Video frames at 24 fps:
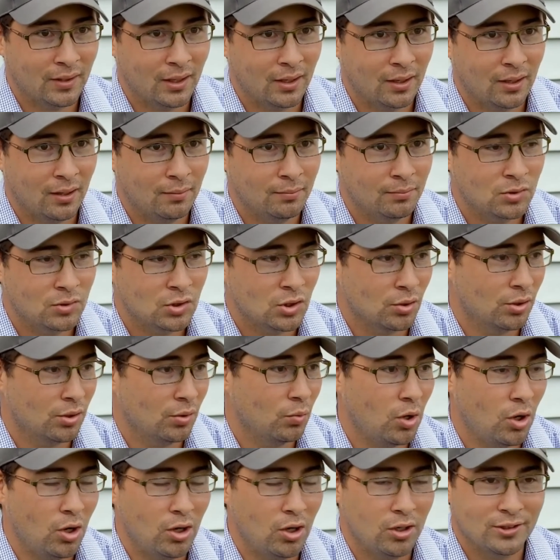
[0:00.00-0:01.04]
um, so the
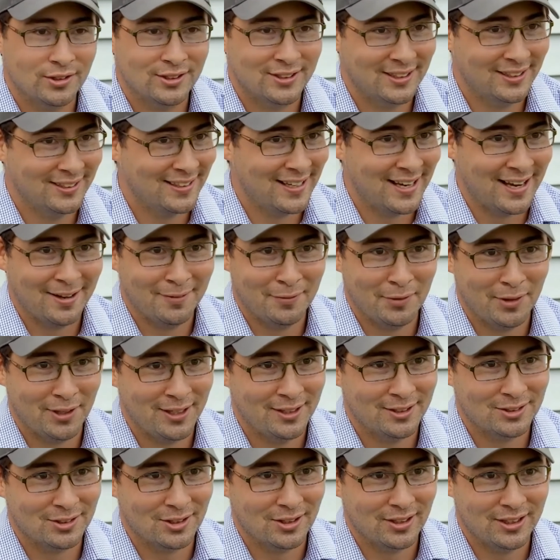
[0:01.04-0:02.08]
walls didn't have
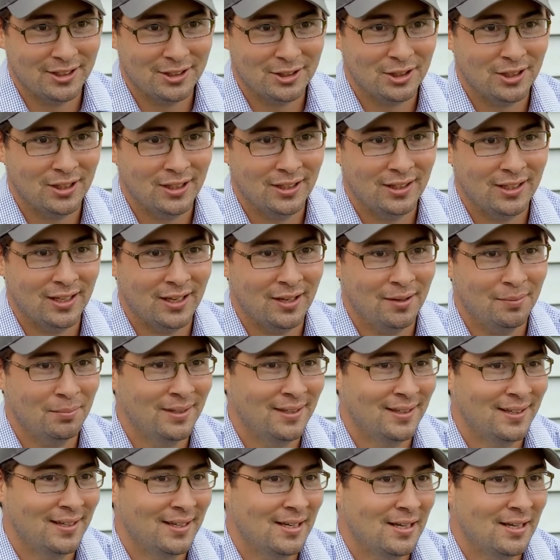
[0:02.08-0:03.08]
any insulation in them,